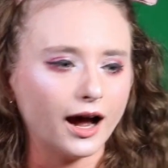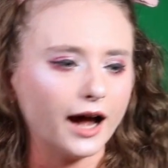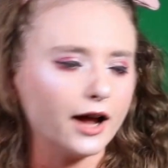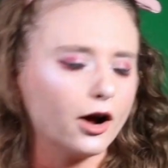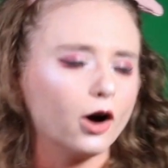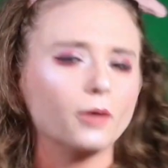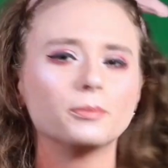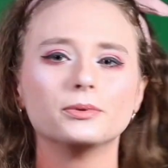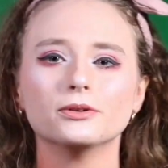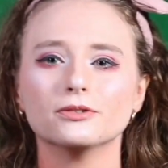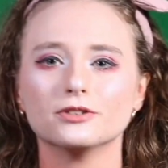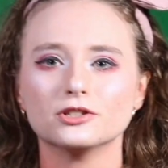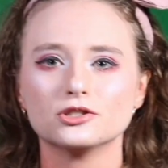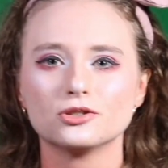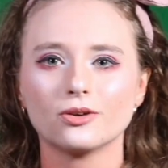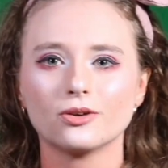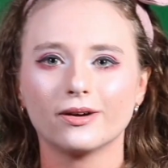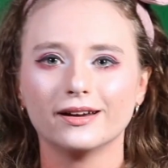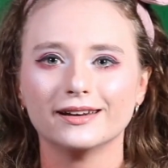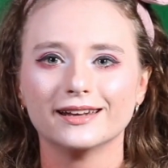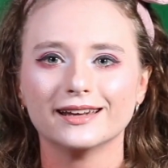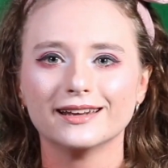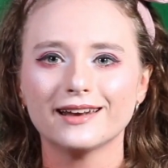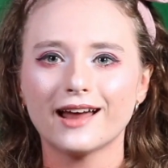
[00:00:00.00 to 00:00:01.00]
I hope you
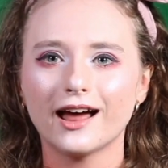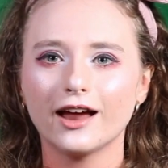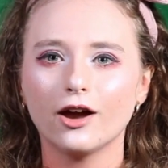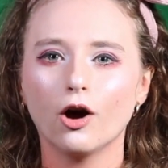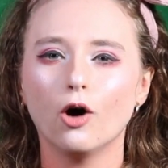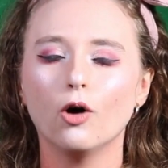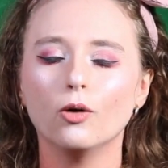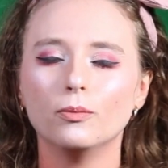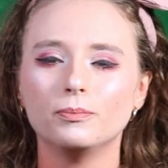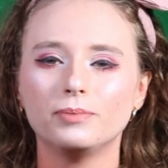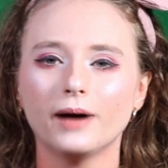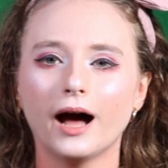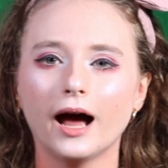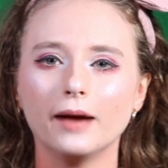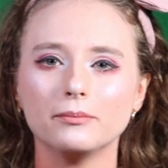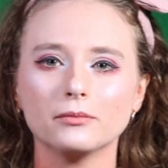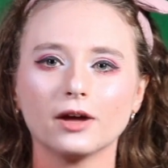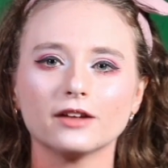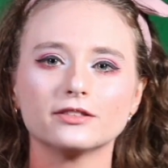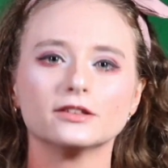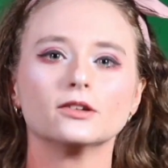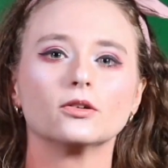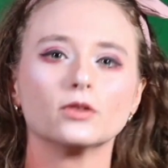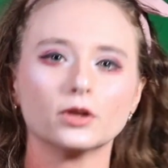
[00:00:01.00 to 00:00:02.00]
enjoyed it. I hope I'm
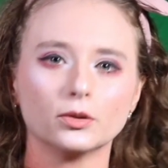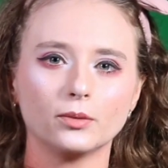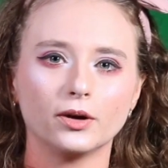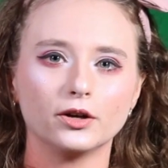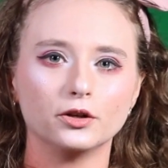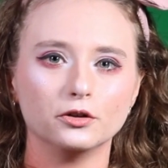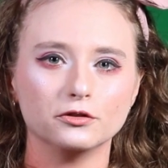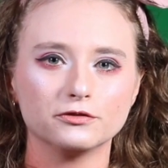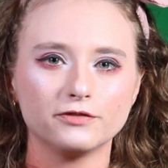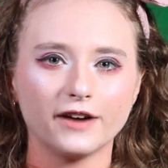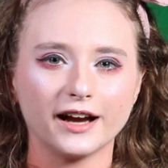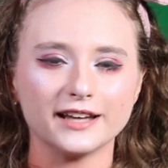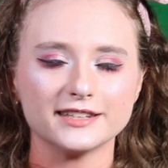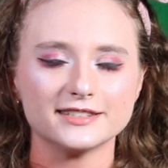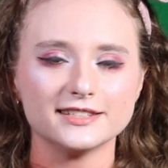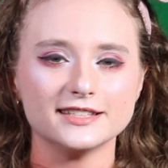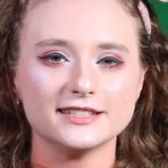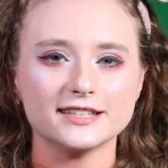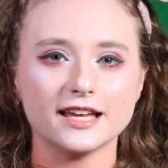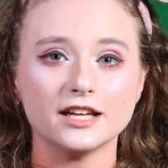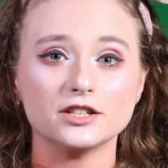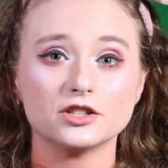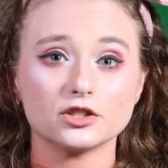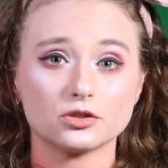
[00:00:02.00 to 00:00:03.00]
not the only one who finds
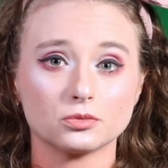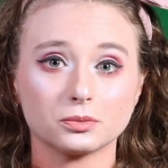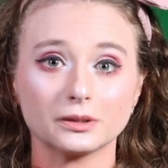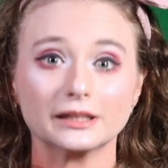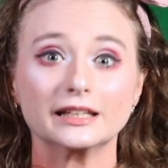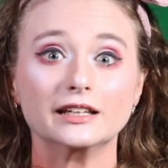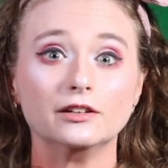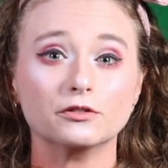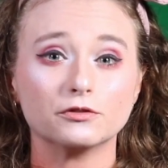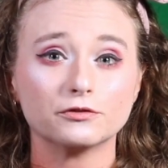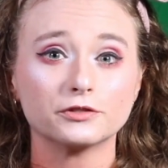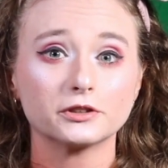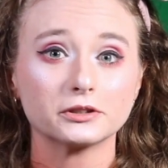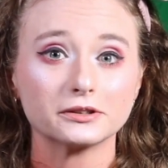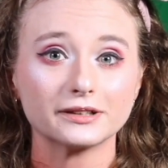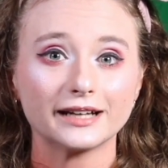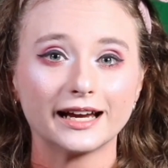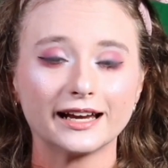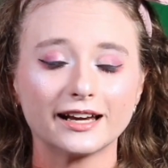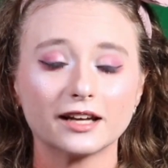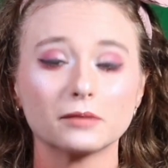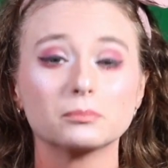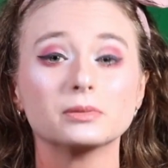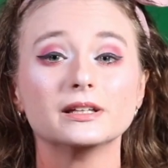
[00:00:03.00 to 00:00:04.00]
these ages really infuriating.